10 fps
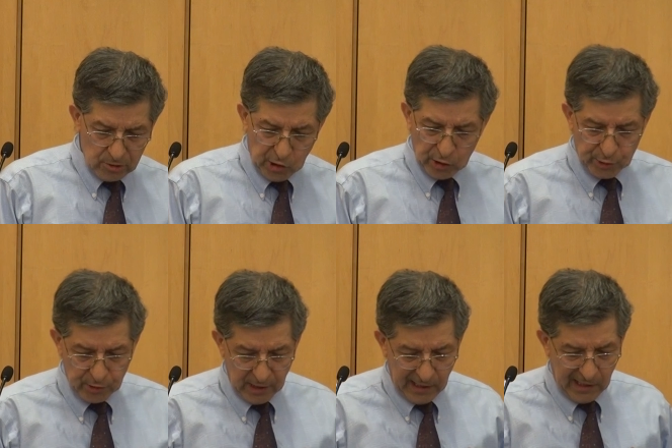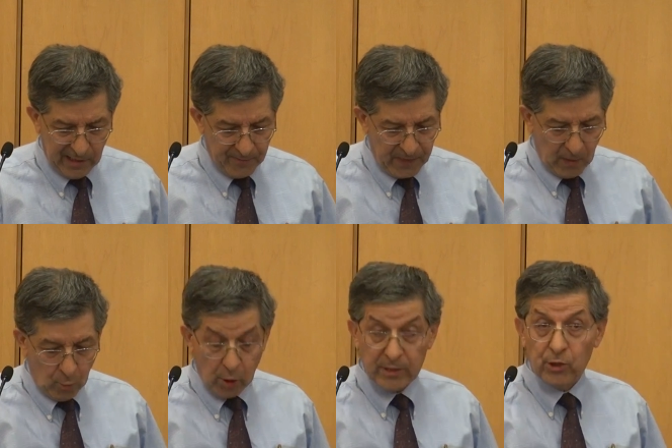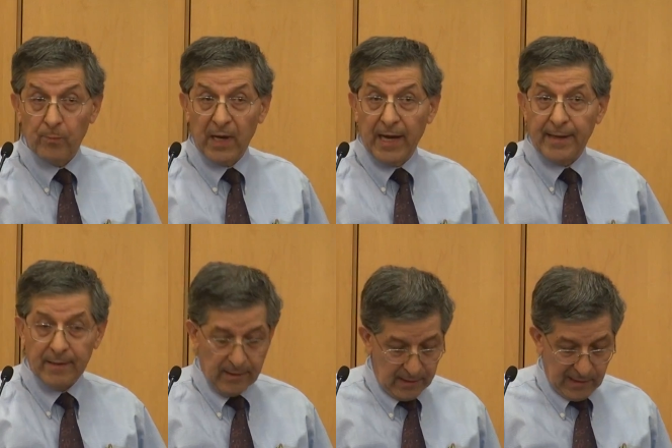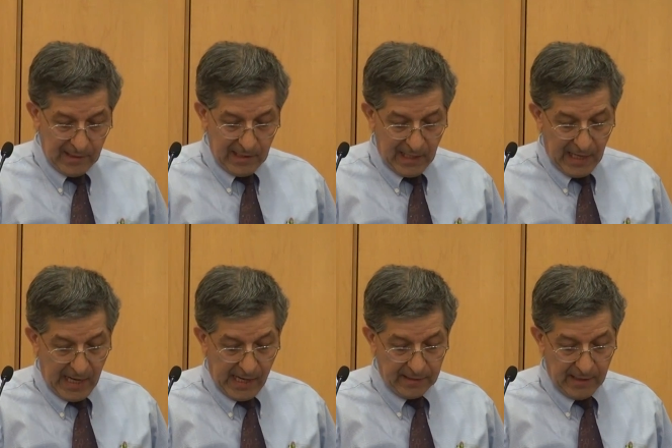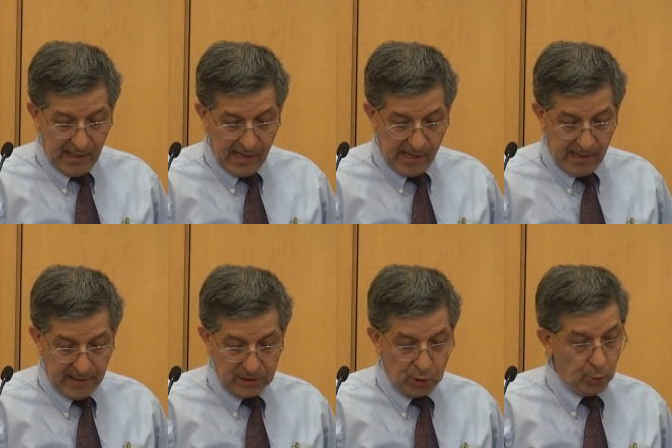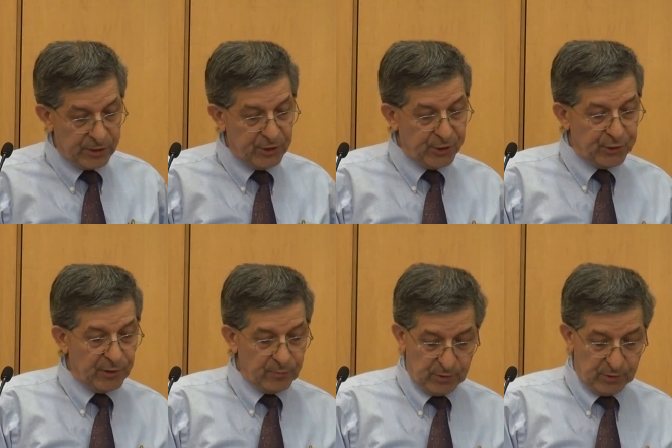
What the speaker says: just water supply and sewage systems.